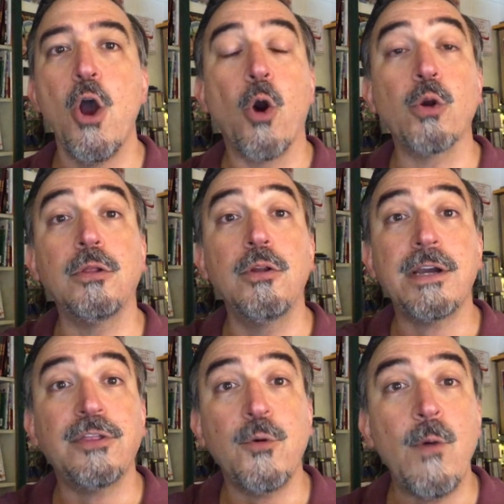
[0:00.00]
Or look
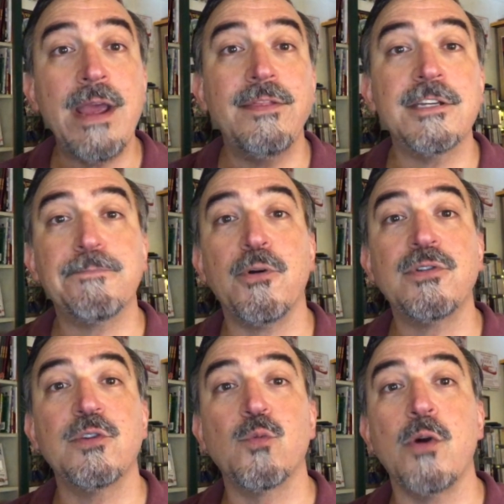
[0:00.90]
at the way this
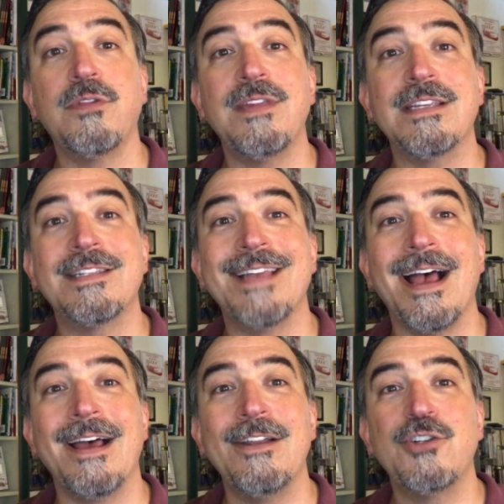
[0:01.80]
person wrote this
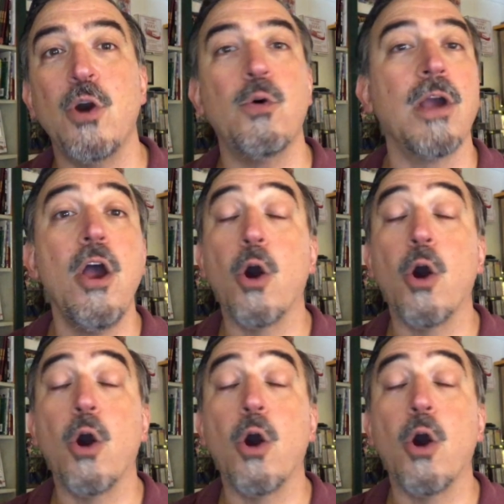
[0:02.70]
joke.